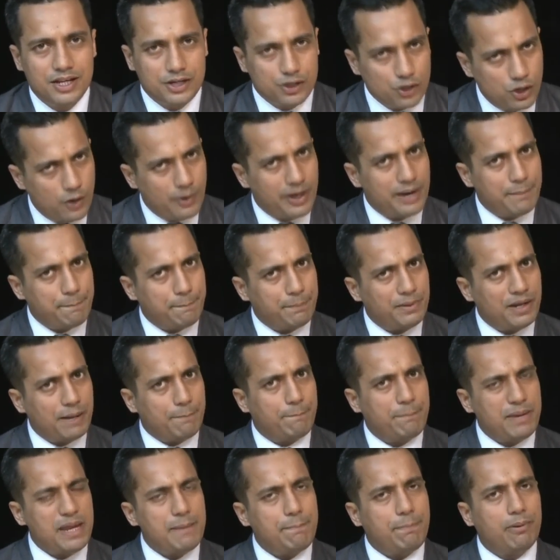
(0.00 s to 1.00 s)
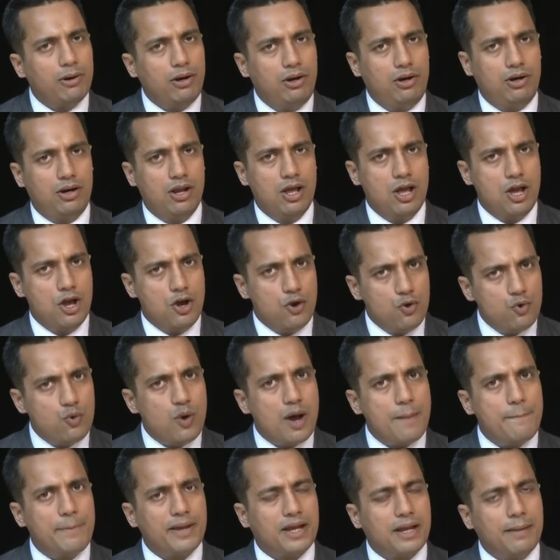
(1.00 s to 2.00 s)
You know, and there are people
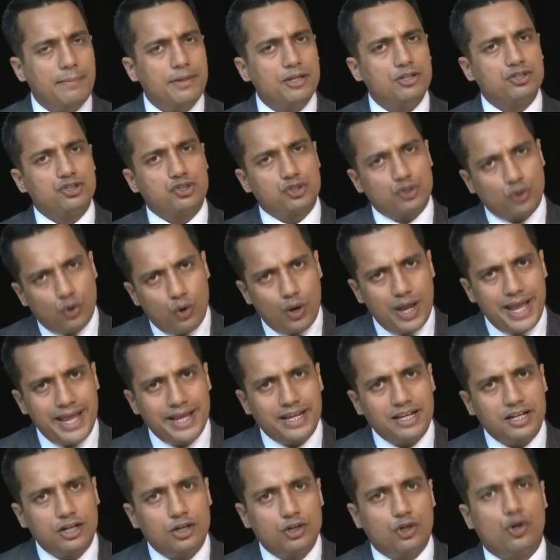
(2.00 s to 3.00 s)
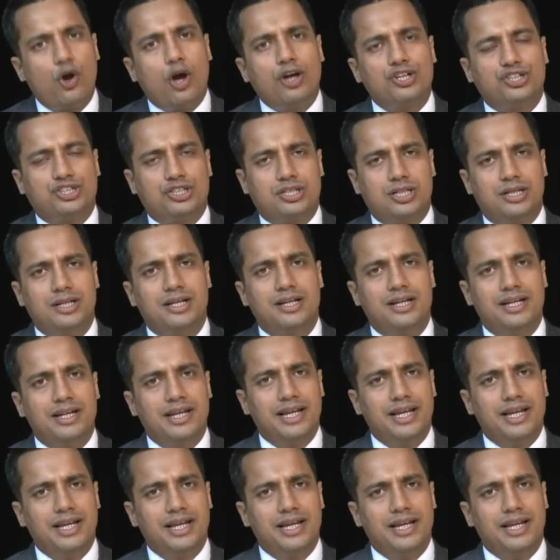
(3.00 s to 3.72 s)
who are becoming so engrossed